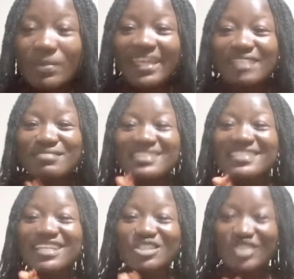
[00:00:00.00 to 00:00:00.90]
My name
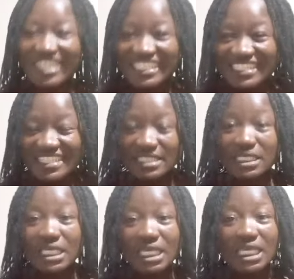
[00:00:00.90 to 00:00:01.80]
is Naturally
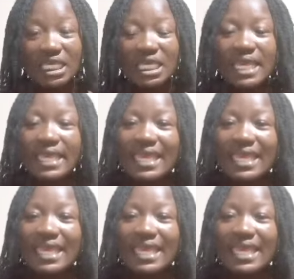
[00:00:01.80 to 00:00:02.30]
DCA,